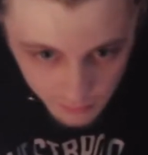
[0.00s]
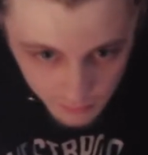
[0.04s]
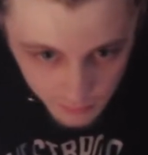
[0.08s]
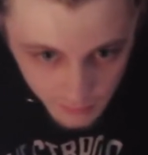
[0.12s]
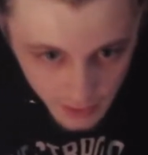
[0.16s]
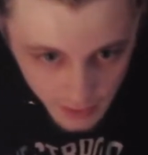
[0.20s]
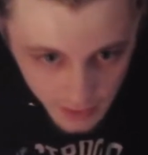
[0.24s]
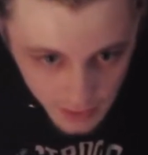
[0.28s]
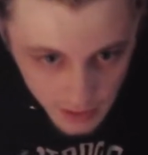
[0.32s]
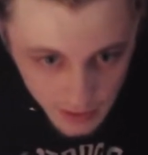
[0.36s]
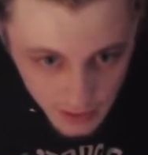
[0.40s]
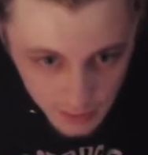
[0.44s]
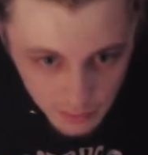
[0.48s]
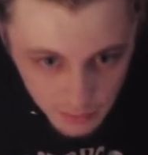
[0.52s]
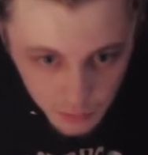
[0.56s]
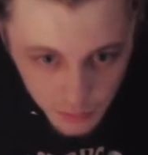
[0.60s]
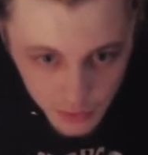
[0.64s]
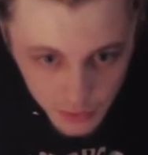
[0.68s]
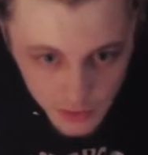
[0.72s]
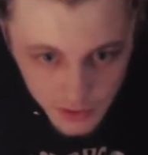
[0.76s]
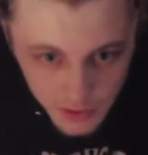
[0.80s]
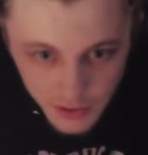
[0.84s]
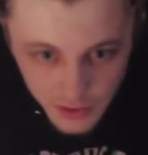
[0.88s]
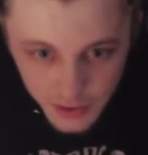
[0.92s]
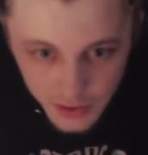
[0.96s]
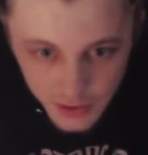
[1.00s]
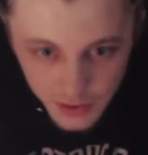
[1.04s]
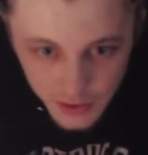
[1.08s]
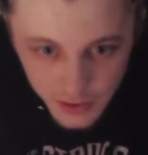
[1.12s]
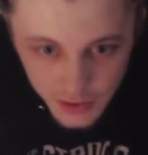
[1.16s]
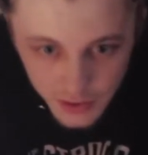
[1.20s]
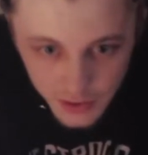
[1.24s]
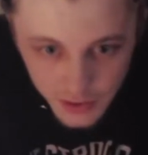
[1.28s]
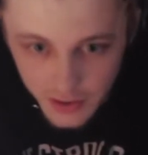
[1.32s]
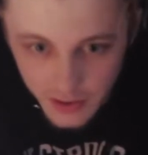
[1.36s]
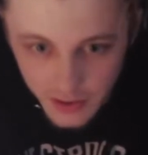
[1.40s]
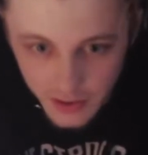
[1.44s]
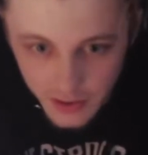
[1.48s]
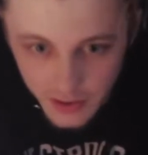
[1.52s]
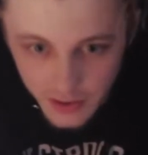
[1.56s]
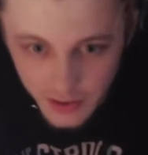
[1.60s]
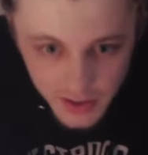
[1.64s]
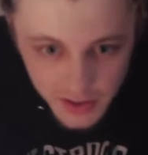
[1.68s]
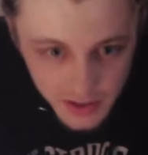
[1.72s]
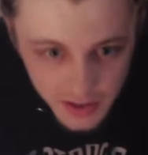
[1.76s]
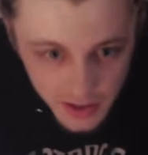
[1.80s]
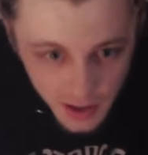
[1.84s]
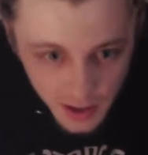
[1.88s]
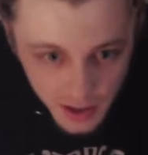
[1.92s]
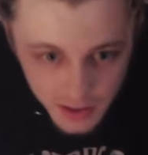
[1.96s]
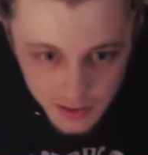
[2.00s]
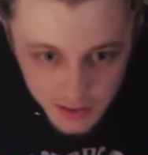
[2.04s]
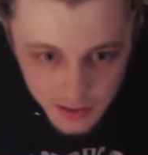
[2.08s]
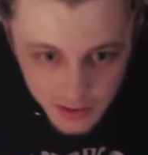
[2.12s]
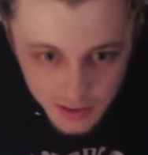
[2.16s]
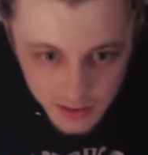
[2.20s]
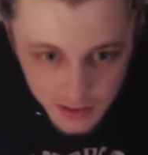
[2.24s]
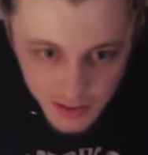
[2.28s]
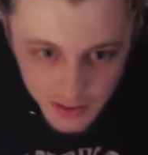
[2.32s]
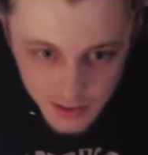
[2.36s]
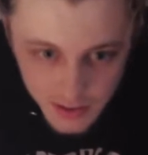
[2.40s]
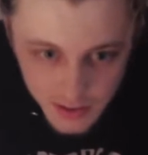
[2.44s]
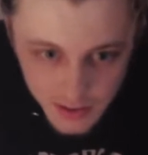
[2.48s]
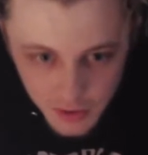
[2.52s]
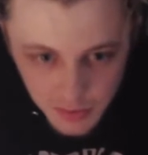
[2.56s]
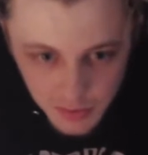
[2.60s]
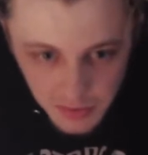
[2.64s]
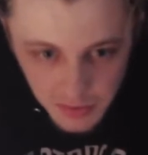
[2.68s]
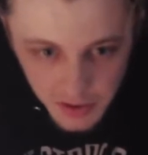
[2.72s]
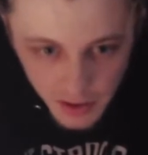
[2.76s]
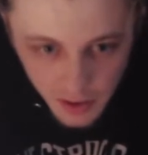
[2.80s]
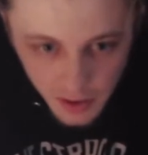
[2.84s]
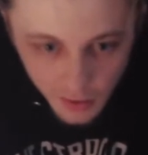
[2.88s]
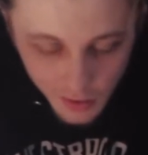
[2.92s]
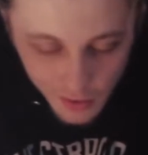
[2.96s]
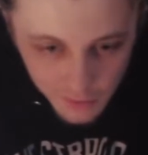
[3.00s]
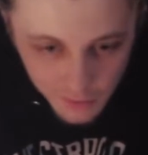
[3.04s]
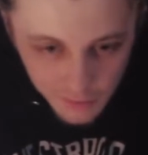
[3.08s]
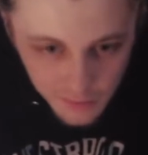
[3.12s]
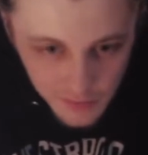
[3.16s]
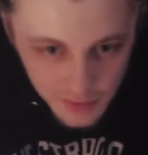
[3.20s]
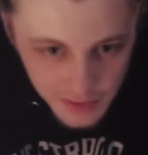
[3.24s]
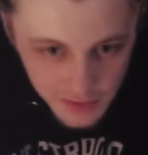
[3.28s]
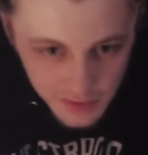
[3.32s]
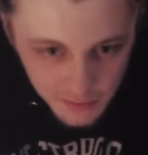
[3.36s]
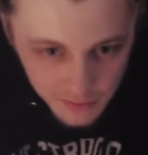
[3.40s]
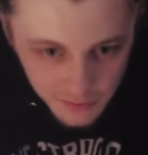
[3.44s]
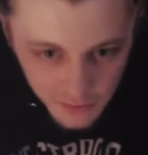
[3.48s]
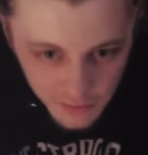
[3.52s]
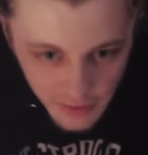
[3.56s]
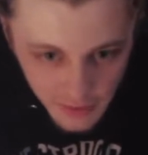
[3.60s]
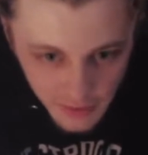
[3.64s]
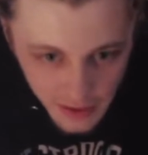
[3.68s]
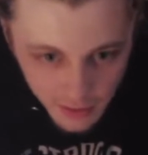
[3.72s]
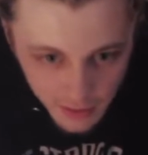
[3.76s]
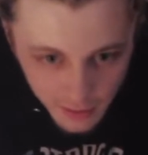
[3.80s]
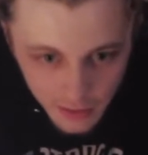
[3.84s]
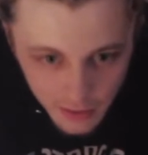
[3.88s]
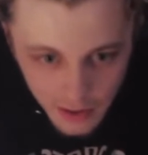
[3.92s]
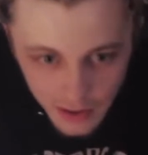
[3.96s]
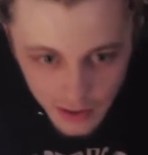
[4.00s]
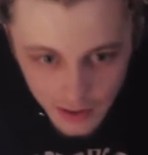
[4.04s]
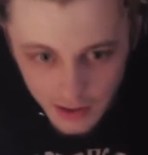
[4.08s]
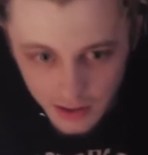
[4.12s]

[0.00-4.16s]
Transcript: When the shooter initiates contact, it should be an offensive foul.